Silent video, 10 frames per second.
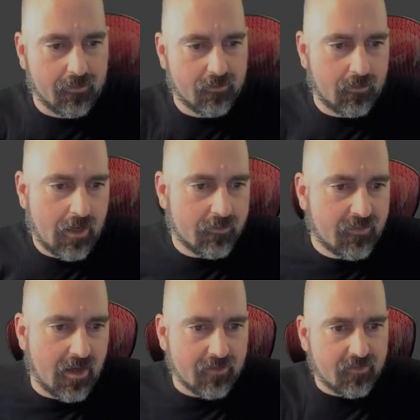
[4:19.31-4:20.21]
Alright,
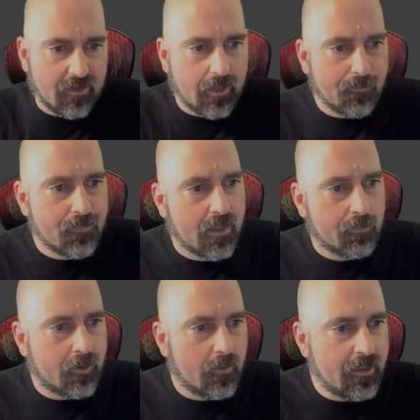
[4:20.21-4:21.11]
so now it's got its
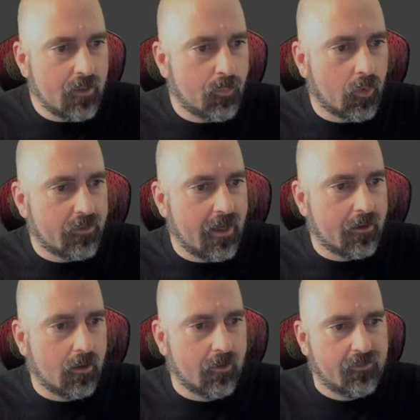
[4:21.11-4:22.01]
name. I'm going to go ahead and
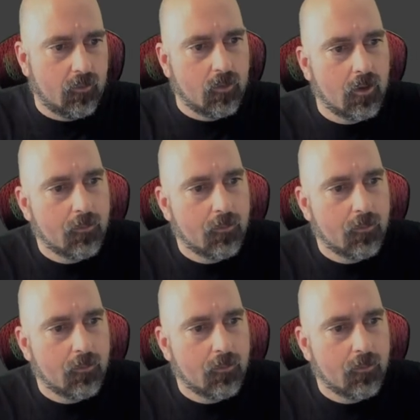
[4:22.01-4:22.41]
import that car.